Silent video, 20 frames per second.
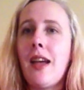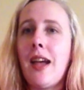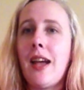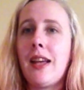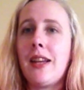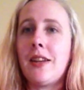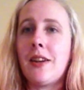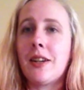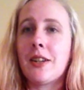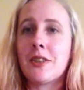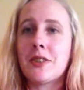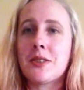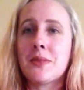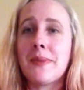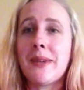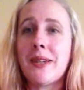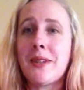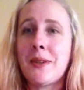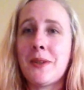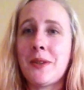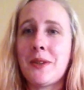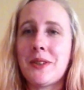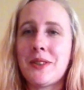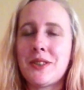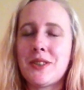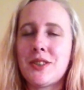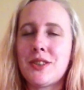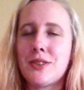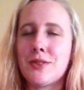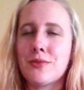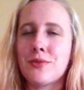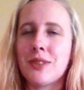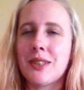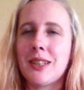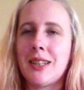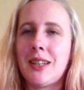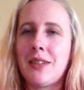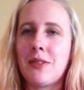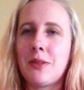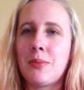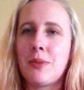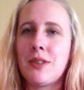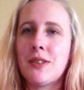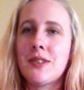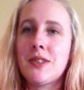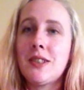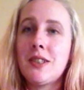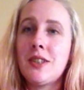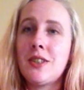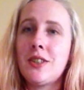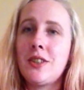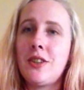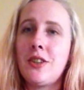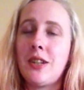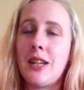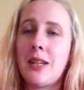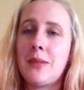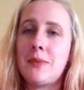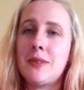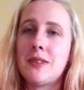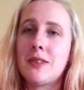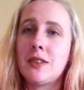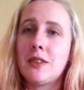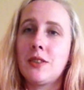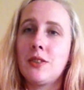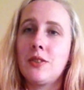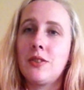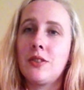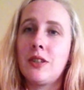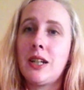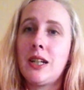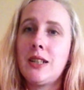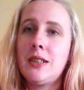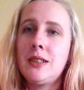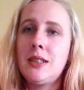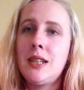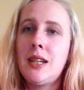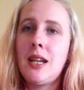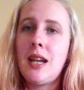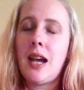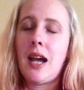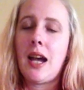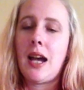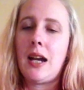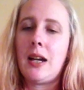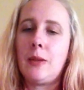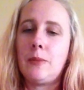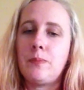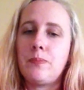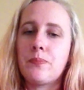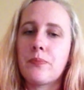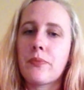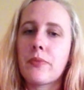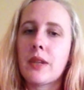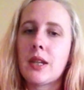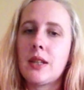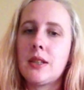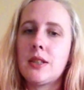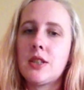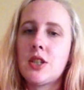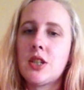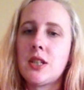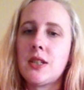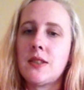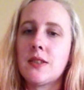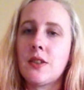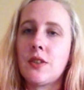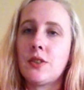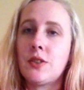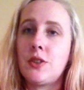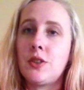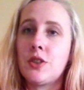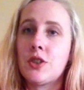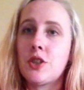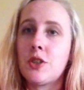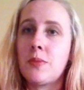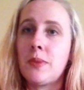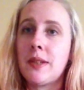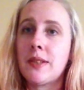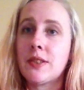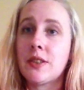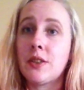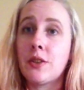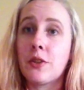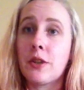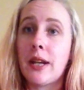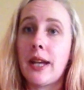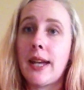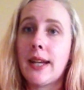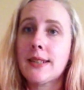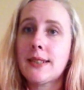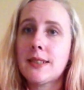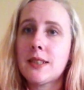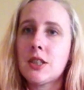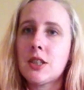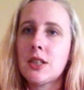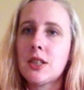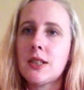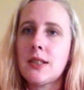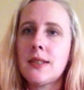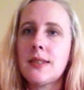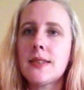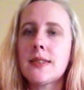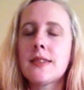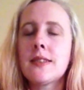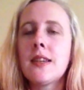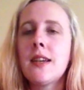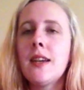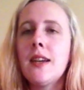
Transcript: and I got to meet her, and she's a really lovely person. Her name is Laura. She's on YouTube as Laura X Stitches.